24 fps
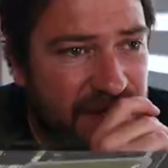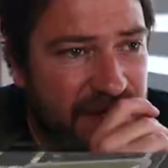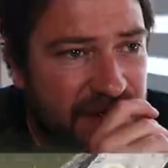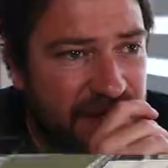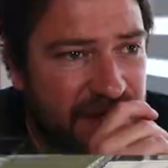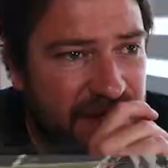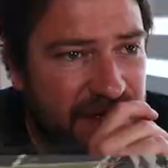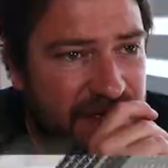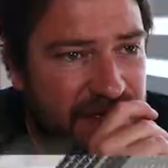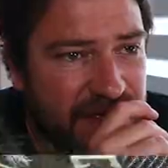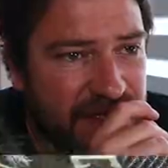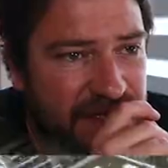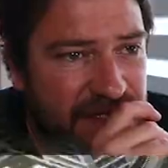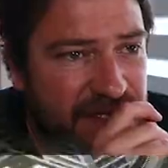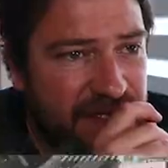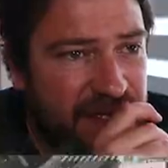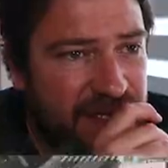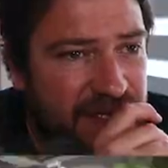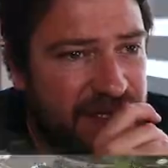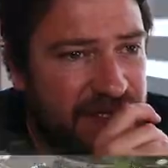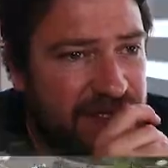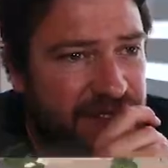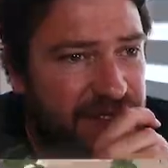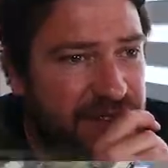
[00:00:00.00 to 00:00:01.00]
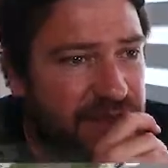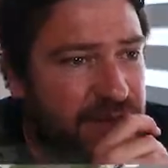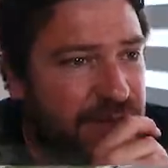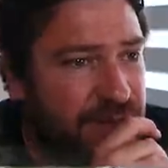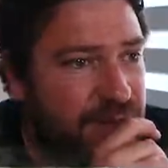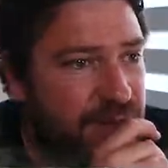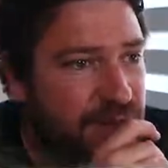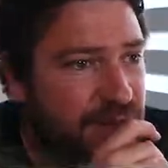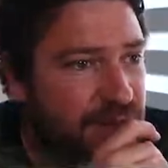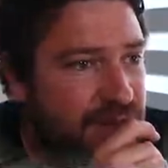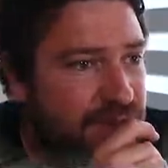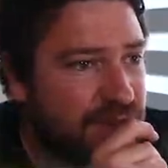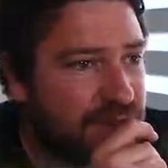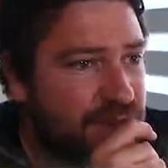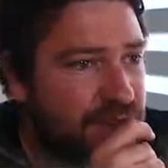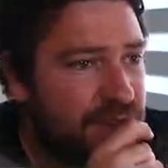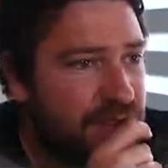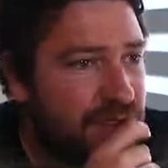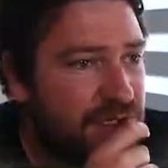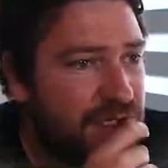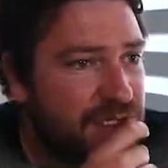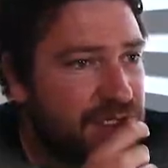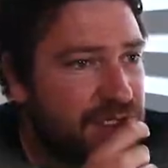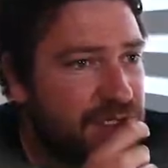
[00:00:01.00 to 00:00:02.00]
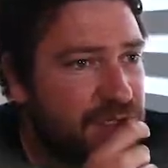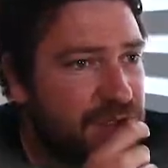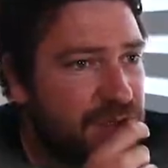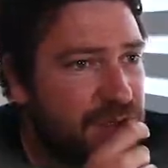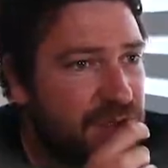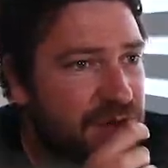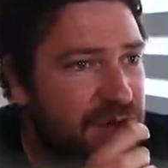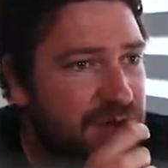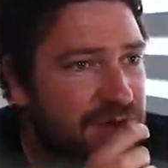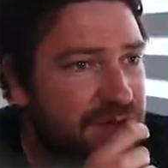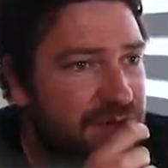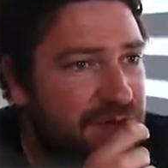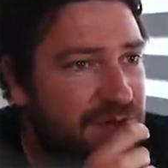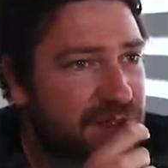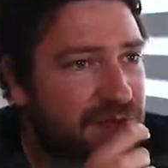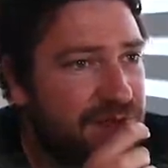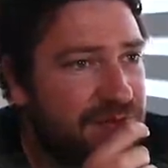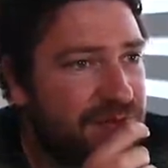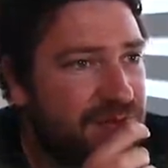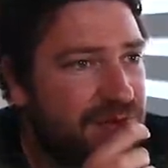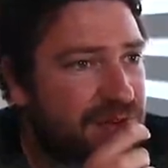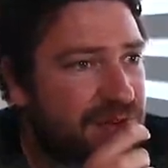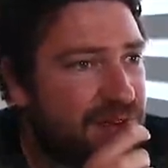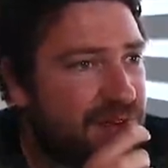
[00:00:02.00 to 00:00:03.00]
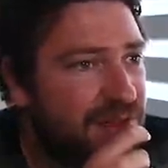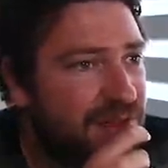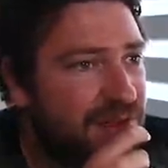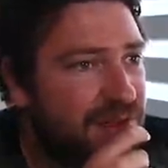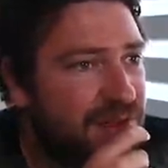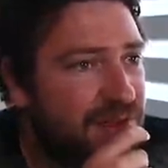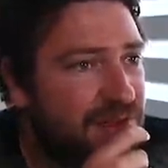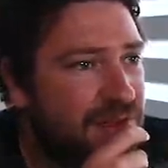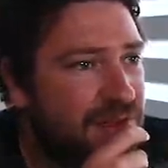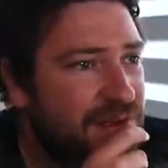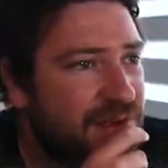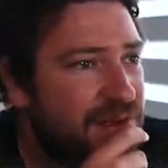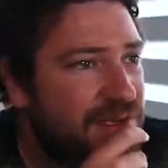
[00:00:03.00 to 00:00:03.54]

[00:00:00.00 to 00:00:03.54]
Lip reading: you think I should change them to this sort of? Definitely.